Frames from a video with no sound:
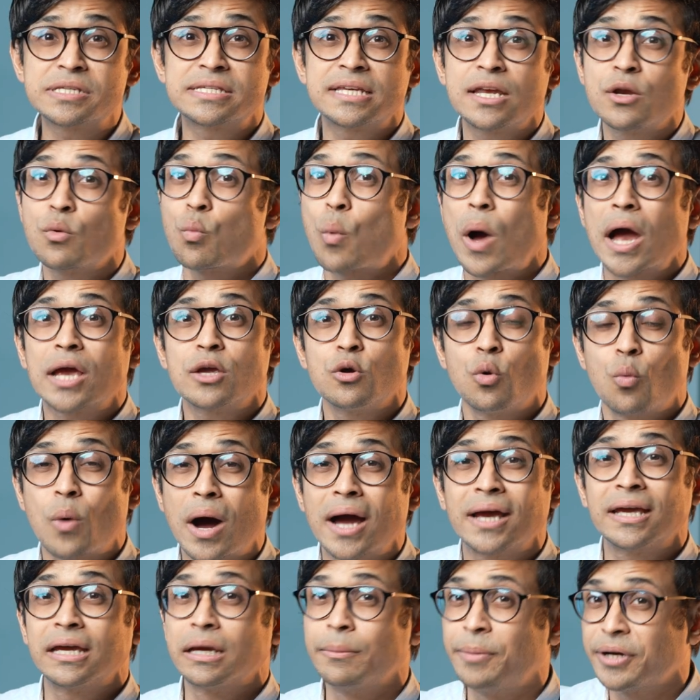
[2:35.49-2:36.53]

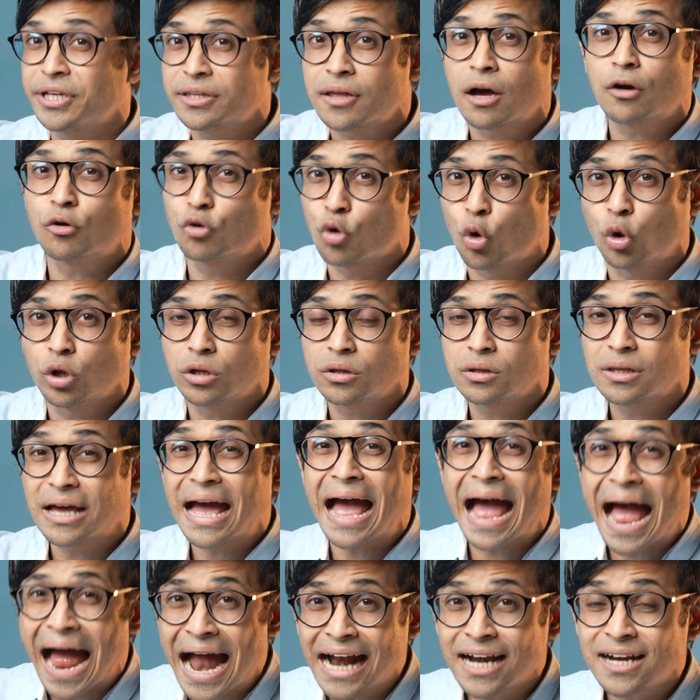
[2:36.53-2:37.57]
YOY EBITDA growth,
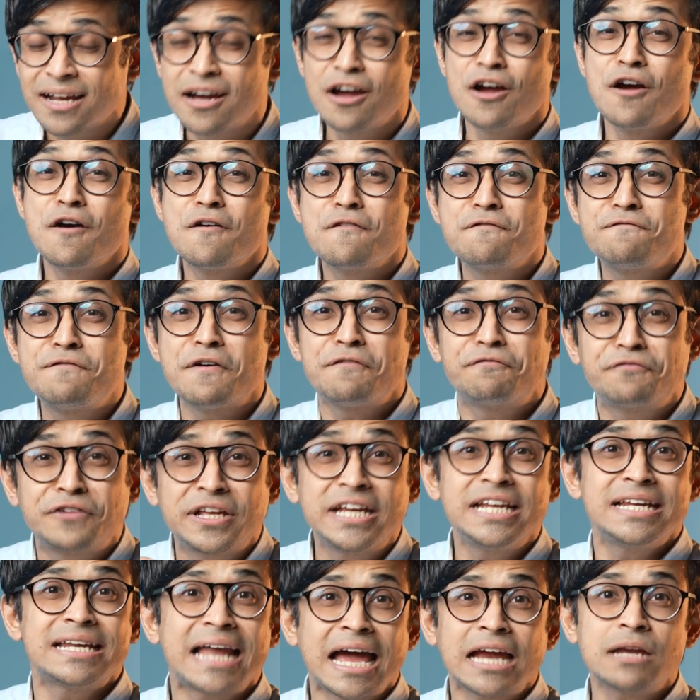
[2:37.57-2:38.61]
and
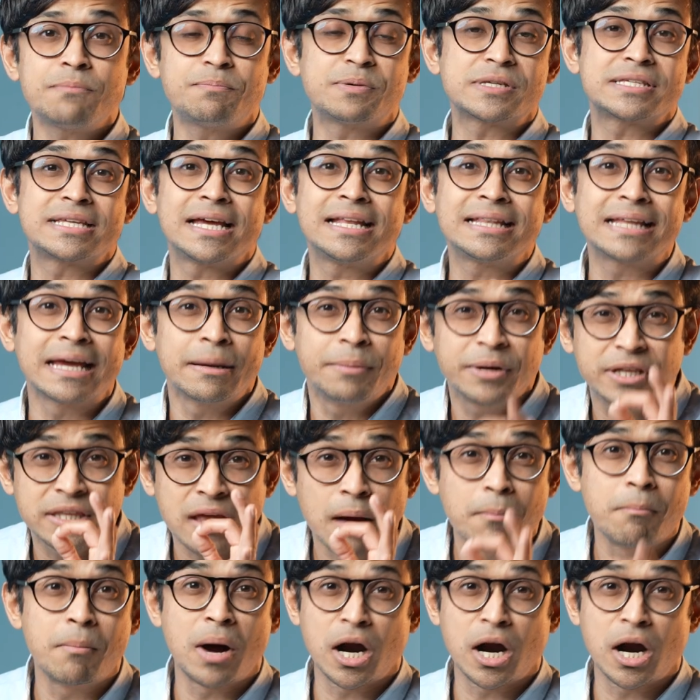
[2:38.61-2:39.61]
59% EBITDA